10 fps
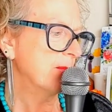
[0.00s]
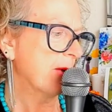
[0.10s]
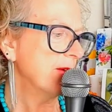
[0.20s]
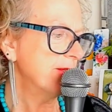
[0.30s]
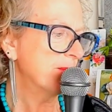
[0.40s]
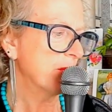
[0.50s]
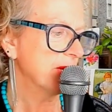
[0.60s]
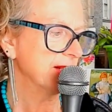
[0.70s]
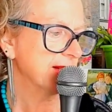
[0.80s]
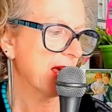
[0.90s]
Both
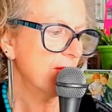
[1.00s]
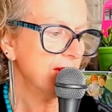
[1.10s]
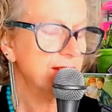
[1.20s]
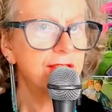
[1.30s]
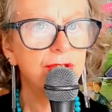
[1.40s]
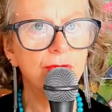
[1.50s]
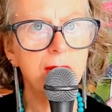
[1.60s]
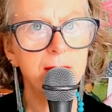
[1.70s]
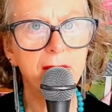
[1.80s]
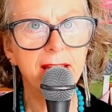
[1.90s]
boys are
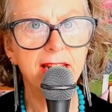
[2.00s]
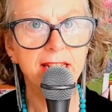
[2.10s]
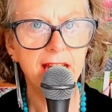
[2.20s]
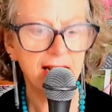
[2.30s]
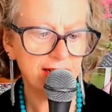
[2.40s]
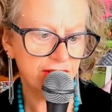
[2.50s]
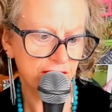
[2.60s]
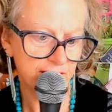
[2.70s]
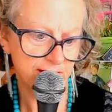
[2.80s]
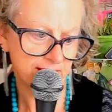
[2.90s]
extremely
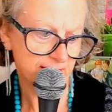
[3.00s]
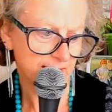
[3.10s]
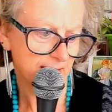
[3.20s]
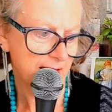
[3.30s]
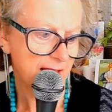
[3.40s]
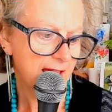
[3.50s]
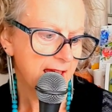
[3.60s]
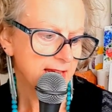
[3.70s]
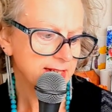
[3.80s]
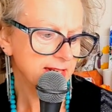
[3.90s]
intelligent
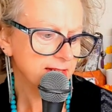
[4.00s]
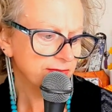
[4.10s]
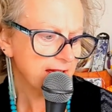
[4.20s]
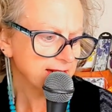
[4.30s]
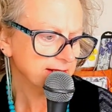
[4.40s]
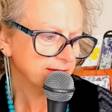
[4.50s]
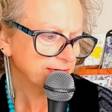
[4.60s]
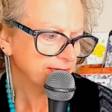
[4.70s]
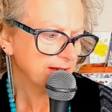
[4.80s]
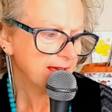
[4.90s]
and innovative
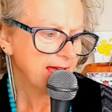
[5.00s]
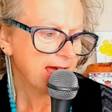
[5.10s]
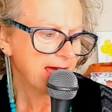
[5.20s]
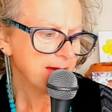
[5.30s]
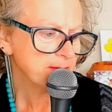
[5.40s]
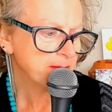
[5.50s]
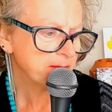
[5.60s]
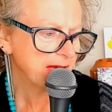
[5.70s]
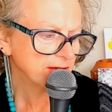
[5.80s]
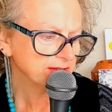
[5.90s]
and
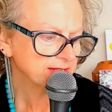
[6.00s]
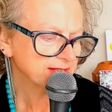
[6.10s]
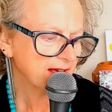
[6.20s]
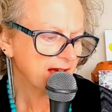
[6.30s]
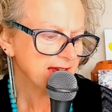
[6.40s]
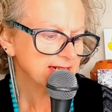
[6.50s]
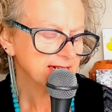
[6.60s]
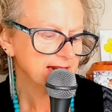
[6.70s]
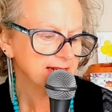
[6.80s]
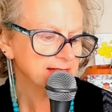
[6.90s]
bounce
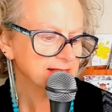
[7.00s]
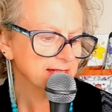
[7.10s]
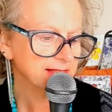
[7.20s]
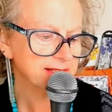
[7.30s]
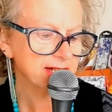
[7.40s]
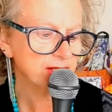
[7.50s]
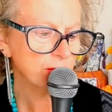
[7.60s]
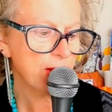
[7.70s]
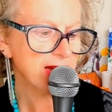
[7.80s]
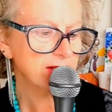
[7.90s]
ideas and
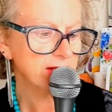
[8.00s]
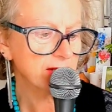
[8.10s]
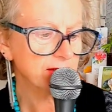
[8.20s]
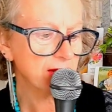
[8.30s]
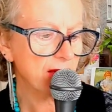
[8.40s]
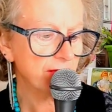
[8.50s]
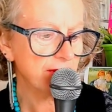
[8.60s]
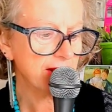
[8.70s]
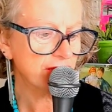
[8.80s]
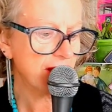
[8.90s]
situations off
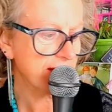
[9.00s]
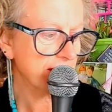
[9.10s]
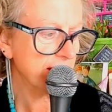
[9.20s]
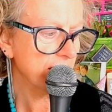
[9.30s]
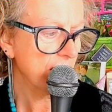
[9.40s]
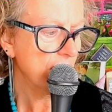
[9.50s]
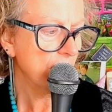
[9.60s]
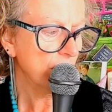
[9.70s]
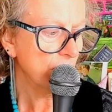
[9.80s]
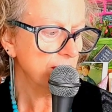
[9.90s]
each other
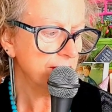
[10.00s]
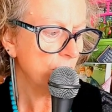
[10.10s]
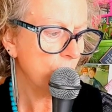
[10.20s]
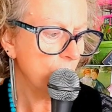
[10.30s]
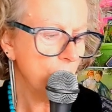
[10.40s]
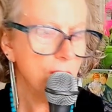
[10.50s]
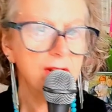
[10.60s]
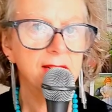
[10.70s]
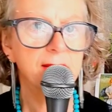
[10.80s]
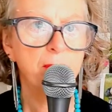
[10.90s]
with
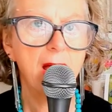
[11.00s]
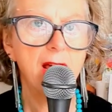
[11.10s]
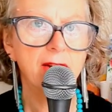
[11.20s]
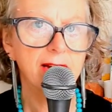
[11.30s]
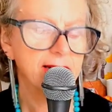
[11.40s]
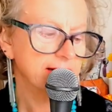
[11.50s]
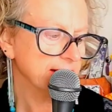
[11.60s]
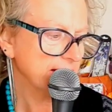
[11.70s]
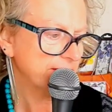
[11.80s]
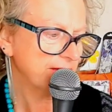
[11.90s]

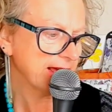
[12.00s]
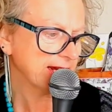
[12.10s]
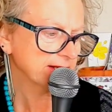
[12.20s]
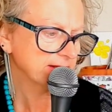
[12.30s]
awe-inspiring effect.